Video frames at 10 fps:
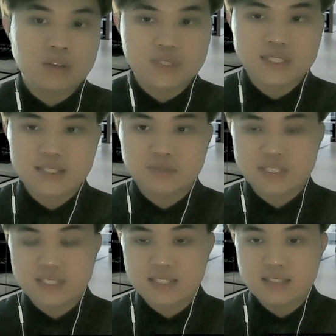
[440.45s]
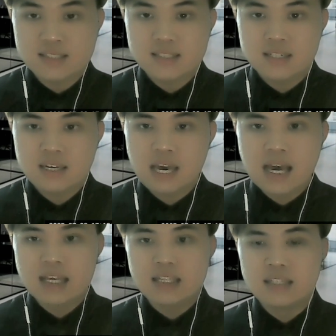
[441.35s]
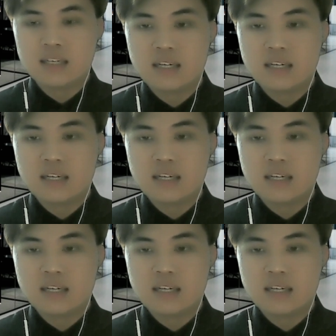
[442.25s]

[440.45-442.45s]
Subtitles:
to 6 resistors, and